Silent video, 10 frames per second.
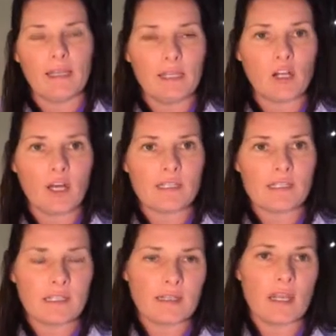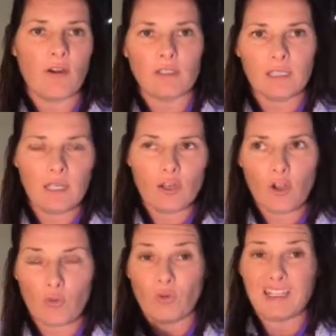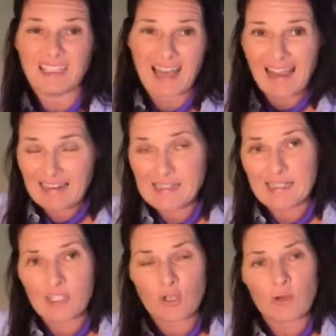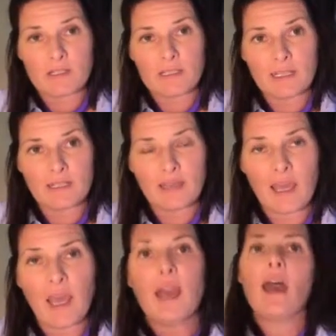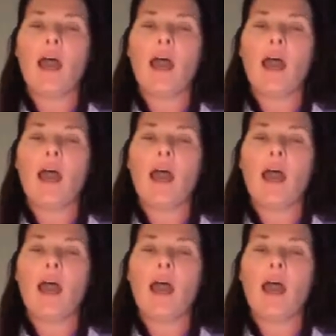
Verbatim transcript: Let it kind of sit there and let her relax into it sitting there